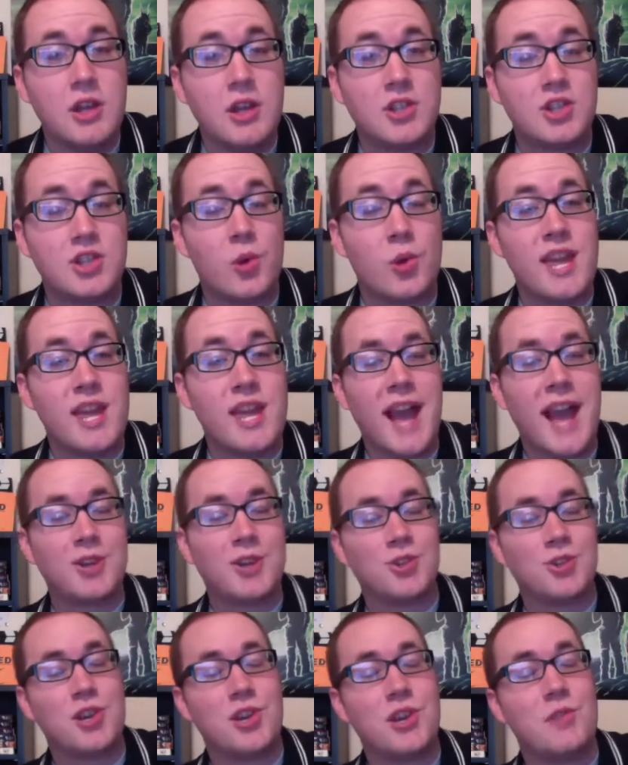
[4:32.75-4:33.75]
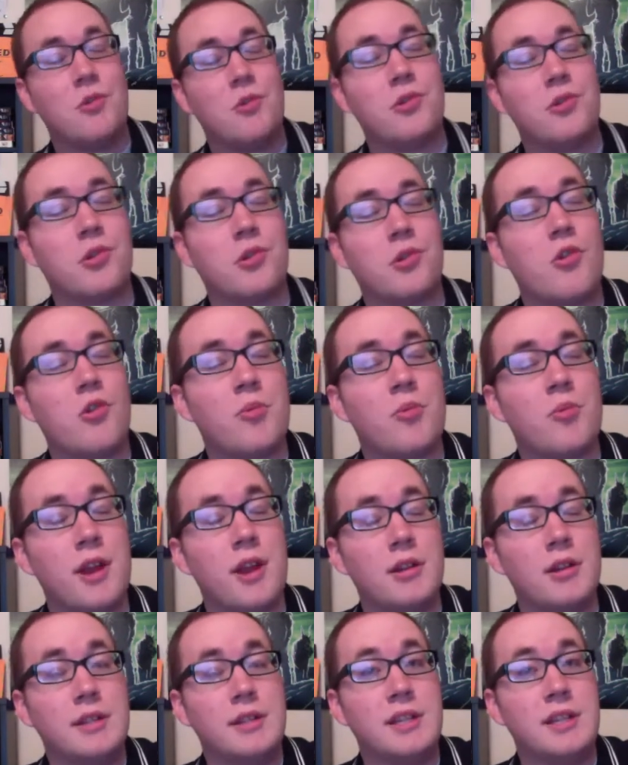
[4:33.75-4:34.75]
So he actually will
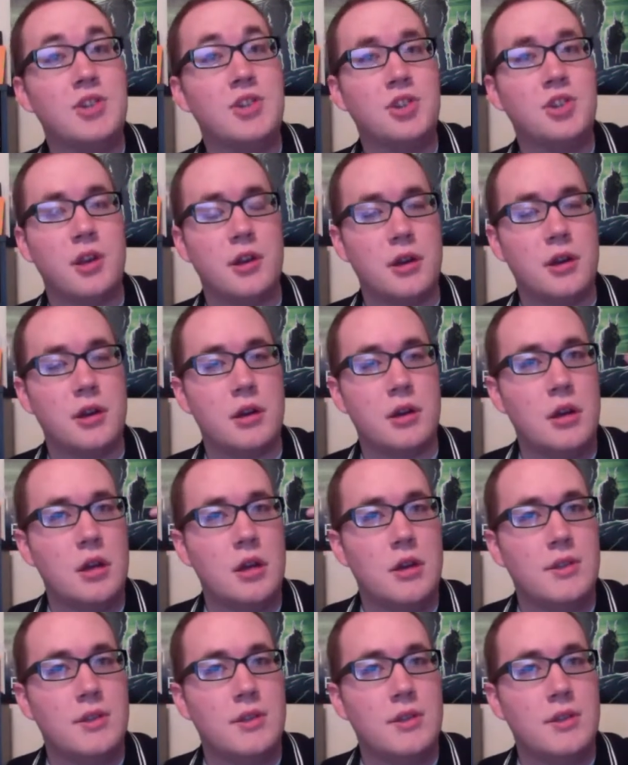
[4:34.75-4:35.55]
incorporate Alicia,